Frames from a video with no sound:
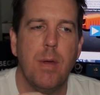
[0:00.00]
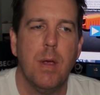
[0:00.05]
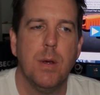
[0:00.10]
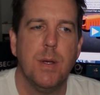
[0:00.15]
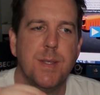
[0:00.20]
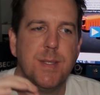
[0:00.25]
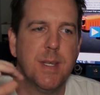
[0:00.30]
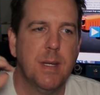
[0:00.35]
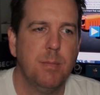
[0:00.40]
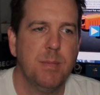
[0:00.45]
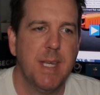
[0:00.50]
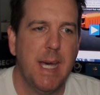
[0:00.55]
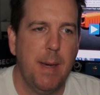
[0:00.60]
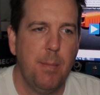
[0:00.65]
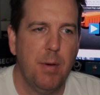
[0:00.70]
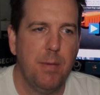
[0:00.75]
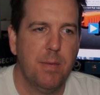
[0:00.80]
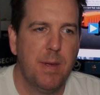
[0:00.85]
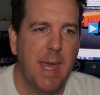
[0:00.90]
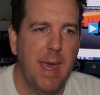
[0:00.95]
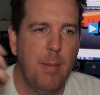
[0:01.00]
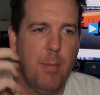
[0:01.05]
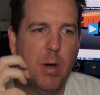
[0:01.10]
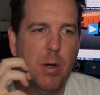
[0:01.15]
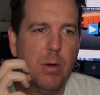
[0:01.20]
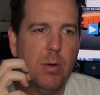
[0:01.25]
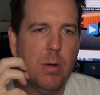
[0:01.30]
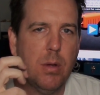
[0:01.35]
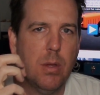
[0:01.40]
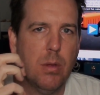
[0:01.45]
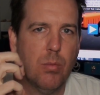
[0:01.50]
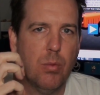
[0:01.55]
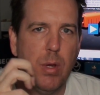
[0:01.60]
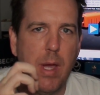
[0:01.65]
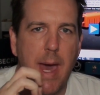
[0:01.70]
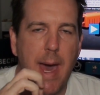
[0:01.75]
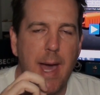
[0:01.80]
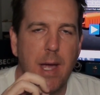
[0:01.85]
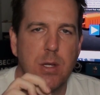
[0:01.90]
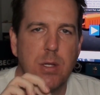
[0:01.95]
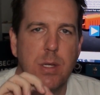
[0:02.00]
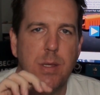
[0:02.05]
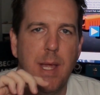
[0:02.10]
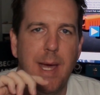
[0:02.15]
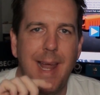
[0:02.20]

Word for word: there is some type of chemical reaction